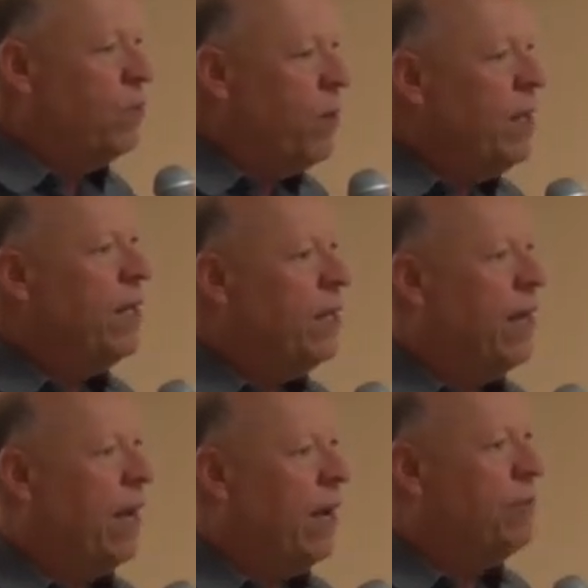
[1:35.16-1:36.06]
we need to
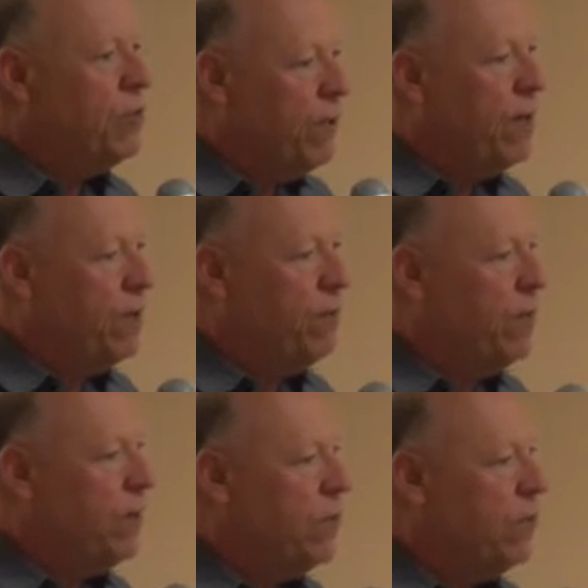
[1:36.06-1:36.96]
have training
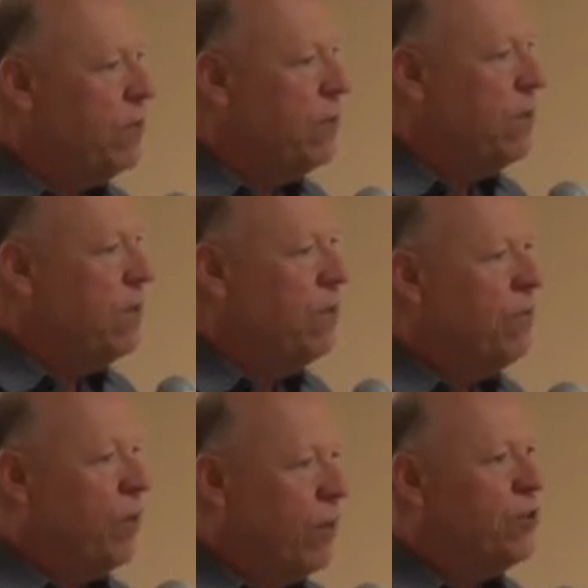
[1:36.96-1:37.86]
events
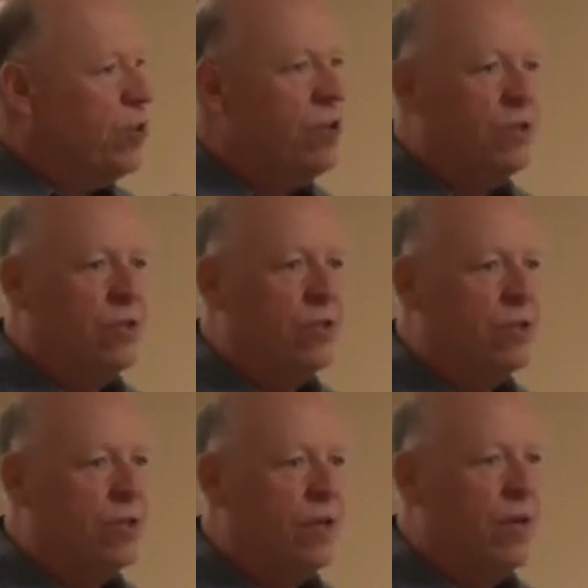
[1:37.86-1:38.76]
for our
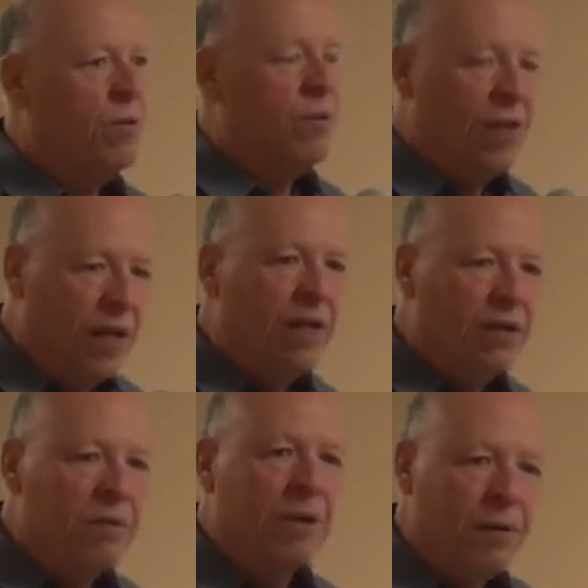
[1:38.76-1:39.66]
churches, and they
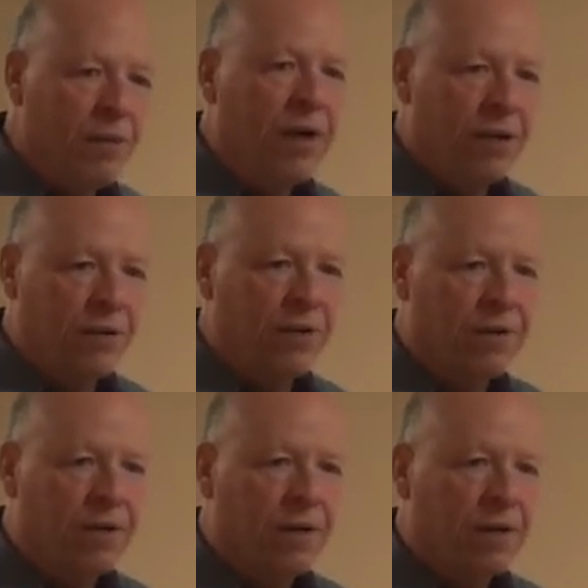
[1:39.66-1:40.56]
need to be regular.
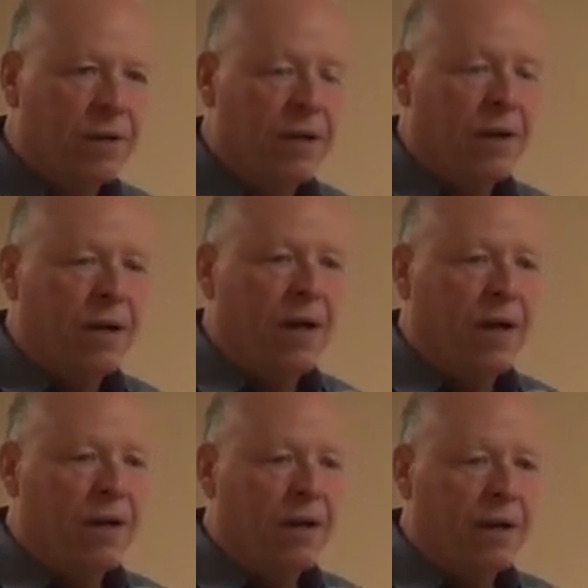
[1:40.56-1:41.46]

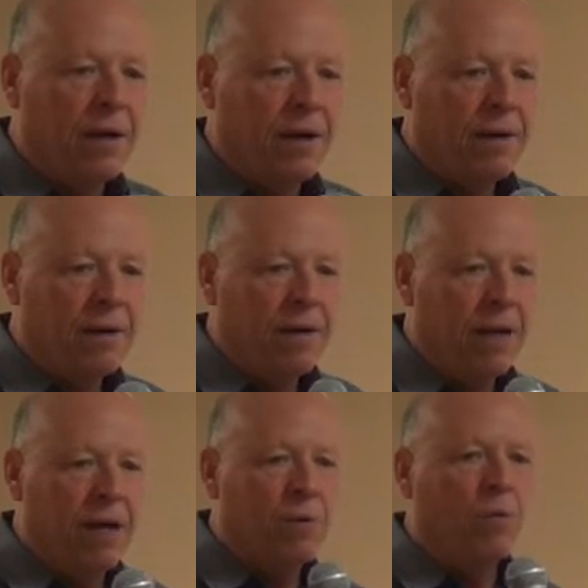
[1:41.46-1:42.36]
And
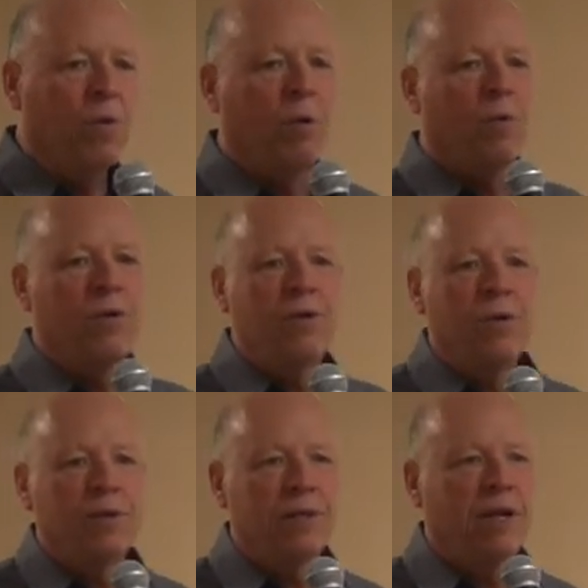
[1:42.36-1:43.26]
what we're
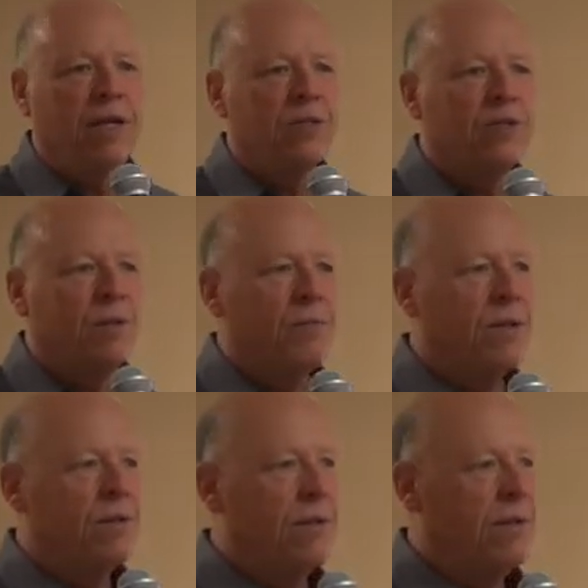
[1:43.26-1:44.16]
doing today is
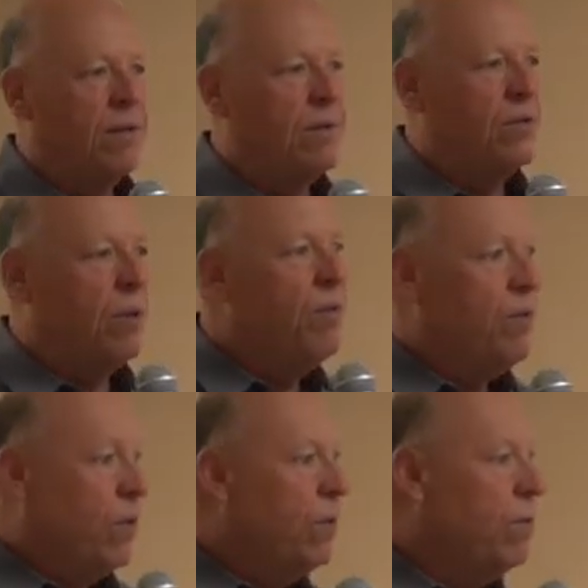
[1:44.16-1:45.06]
something that some
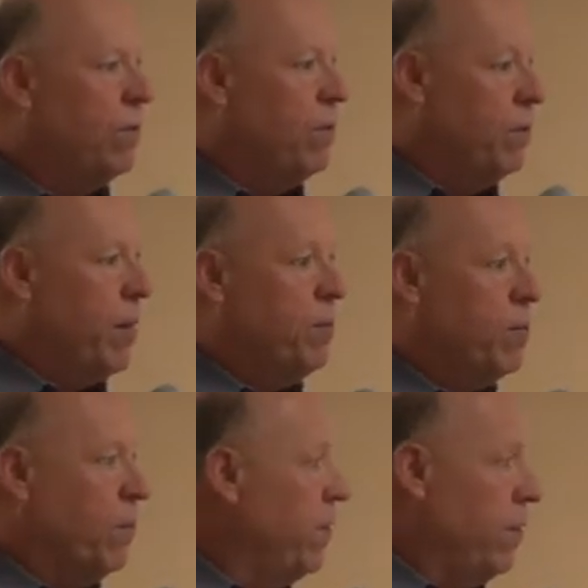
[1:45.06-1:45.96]
of you
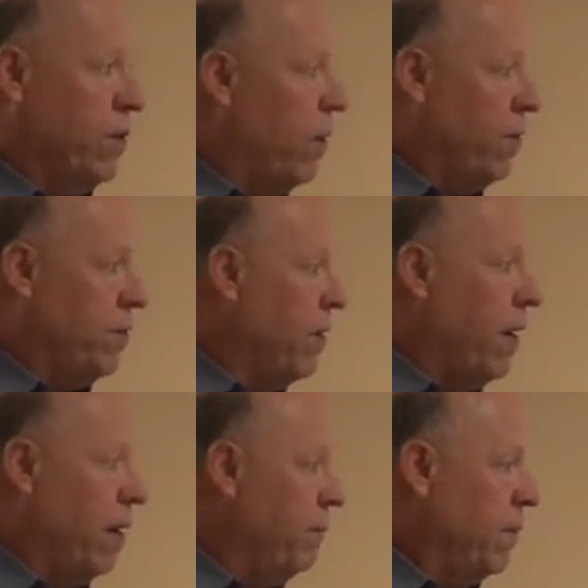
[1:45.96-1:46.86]
remember we did all the
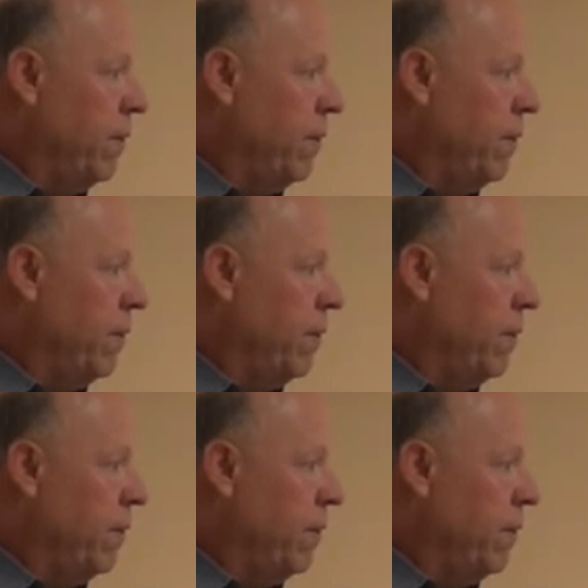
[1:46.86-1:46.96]
time.